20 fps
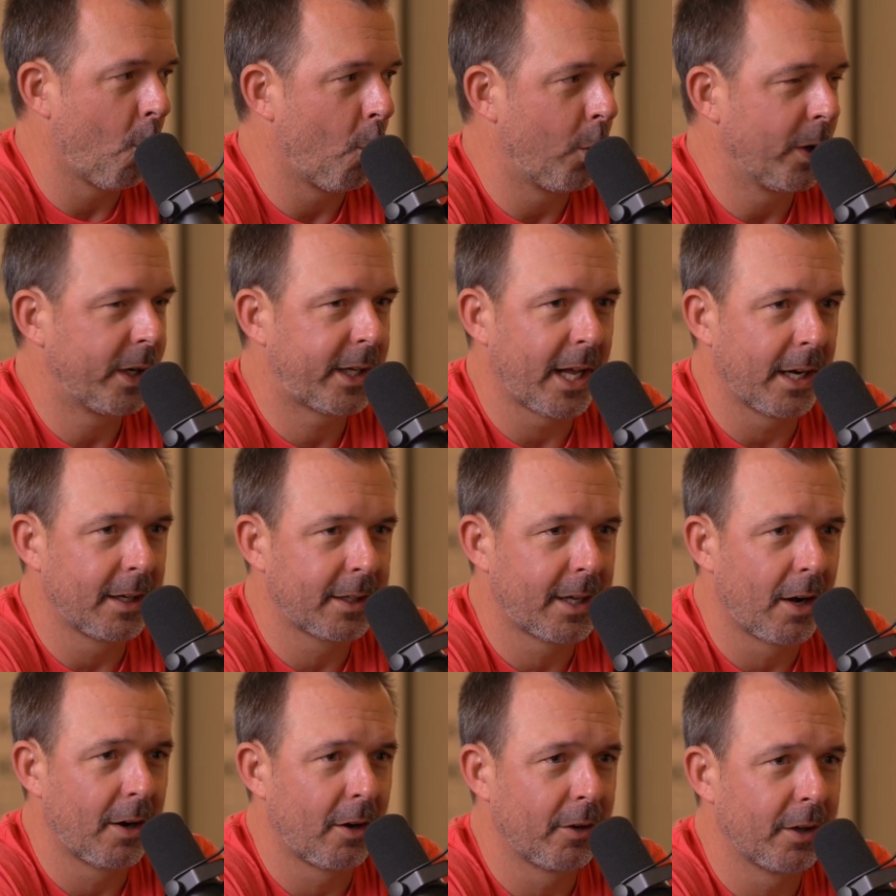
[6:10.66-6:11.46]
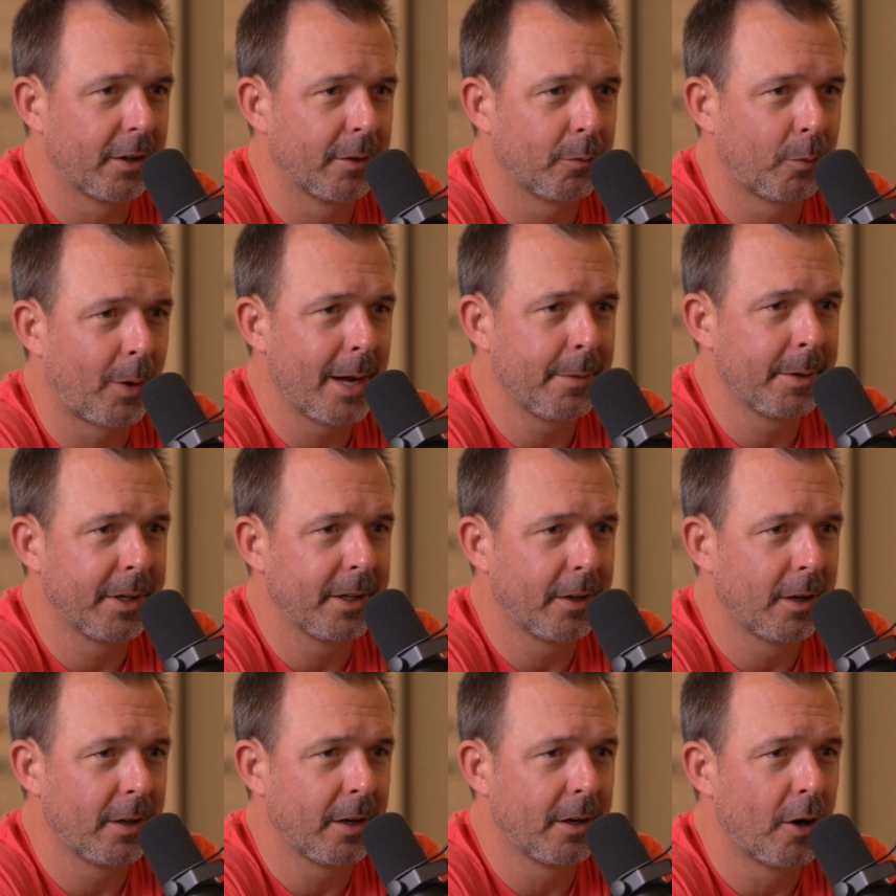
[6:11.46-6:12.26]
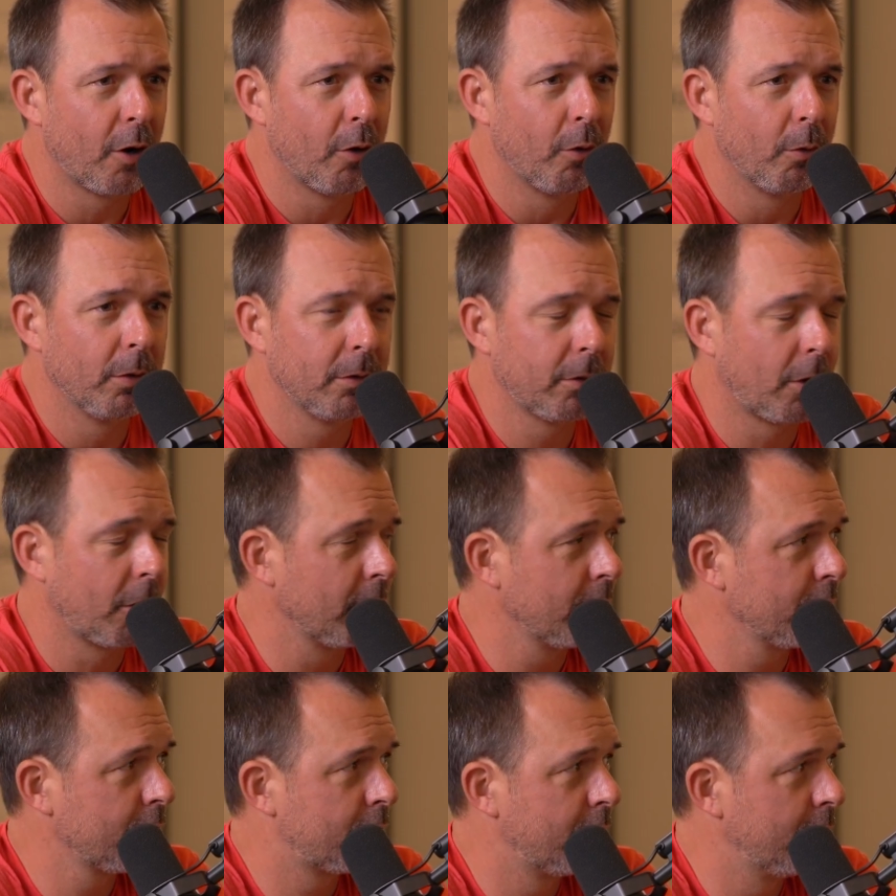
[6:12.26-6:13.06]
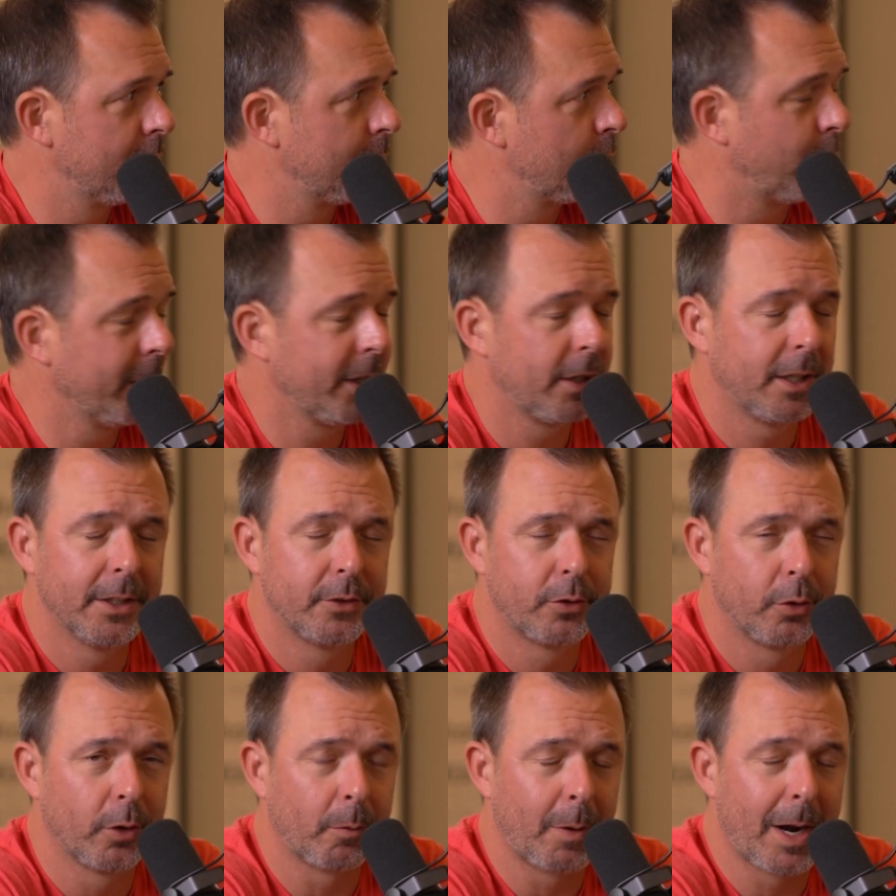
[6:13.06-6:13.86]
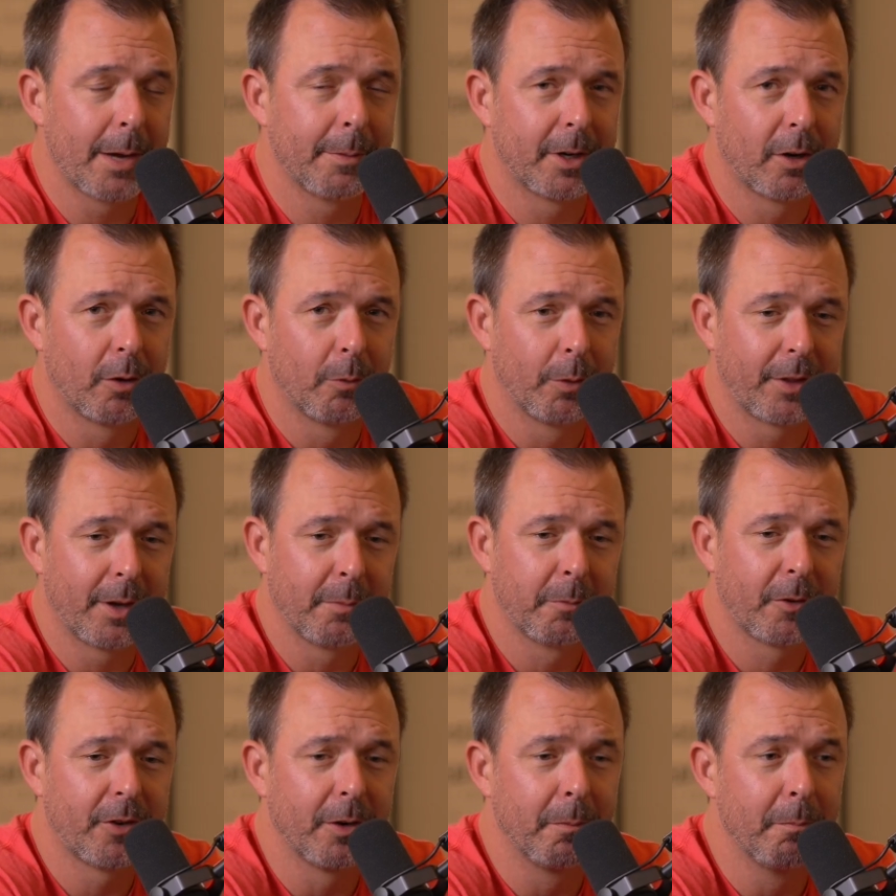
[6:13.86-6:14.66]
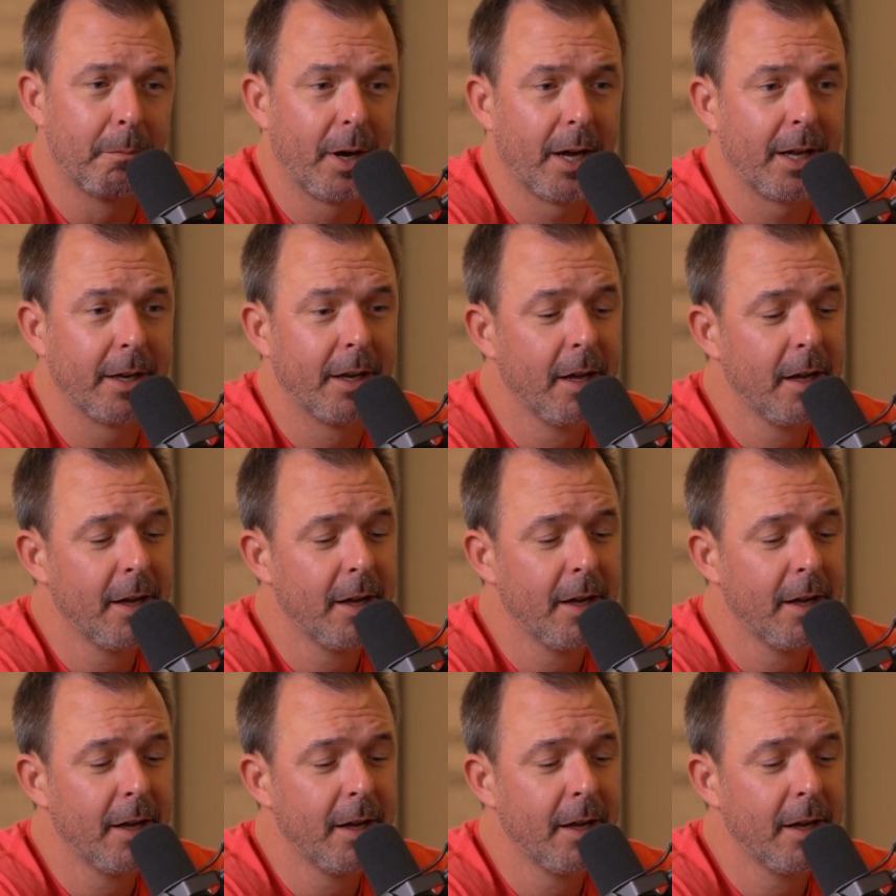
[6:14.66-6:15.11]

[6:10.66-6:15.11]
we kind of got on a rabbit hole, or went into a rabbit hole with Emerson, but